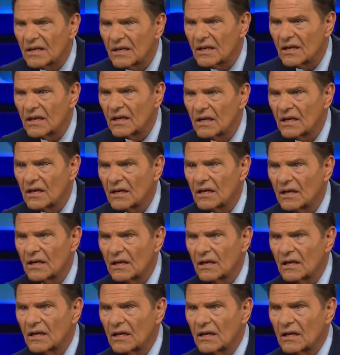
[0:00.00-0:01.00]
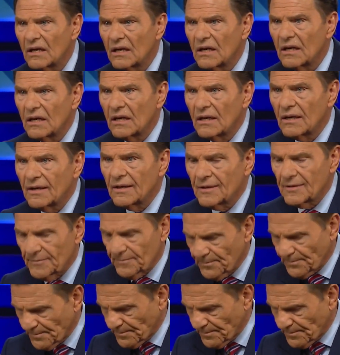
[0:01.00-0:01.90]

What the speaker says: Nothing is said.